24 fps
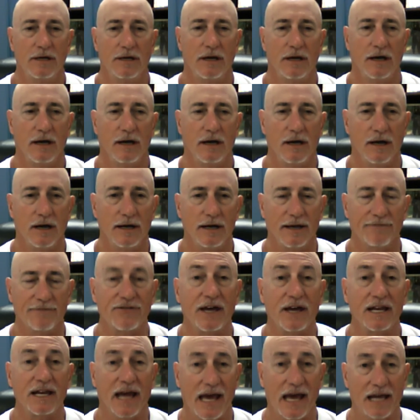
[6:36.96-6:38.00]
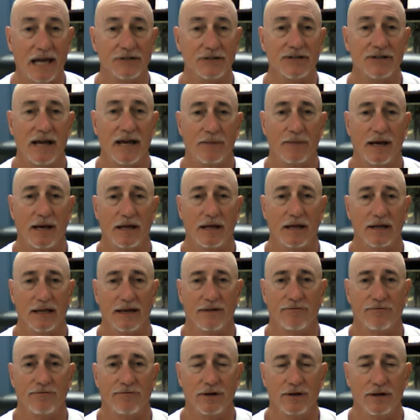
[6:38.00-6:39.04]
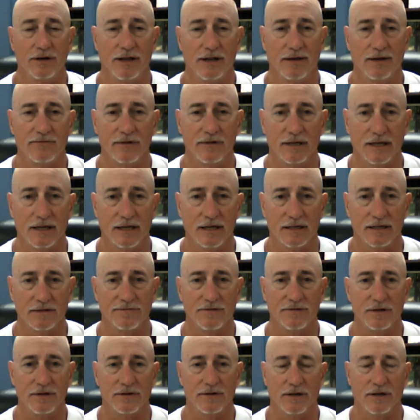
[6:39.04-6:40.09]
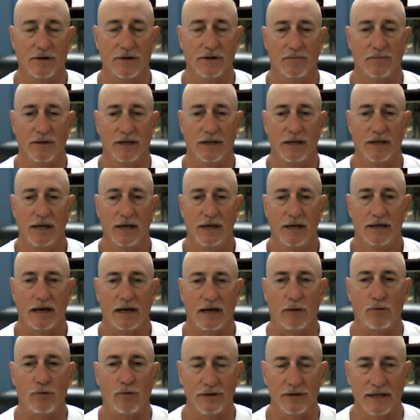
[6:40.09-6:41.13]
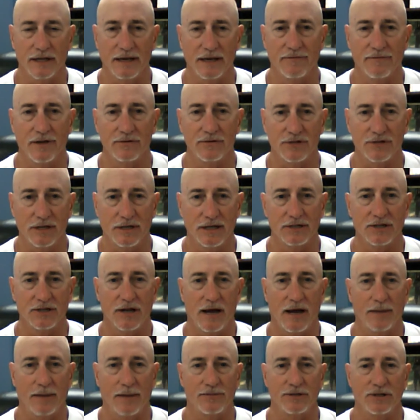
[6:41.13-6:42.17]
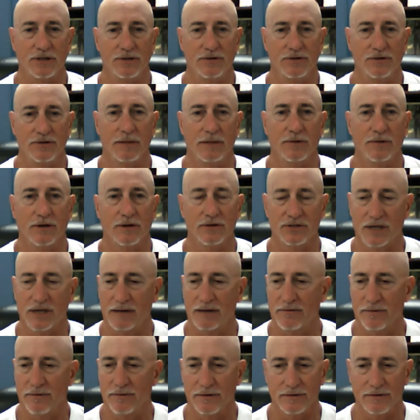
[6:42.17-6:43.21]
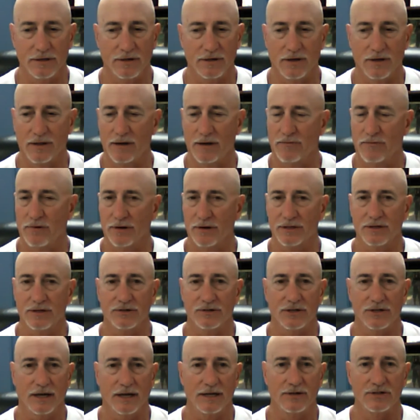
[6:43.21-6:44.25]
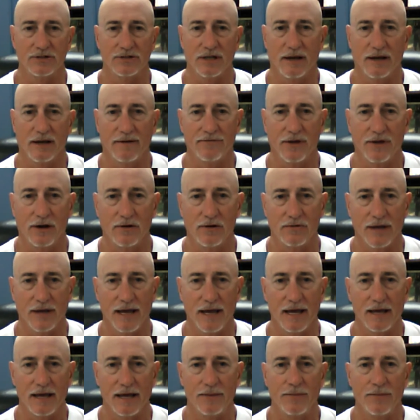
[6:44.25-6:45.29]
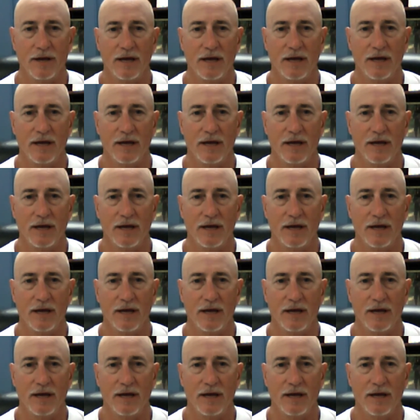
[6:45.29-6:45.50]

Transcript: if they'd have had a timeout left, we'd have definitely kicked the field goal. But I wanted to give those kids an opportunity because they were, they worked their tails off the whole game.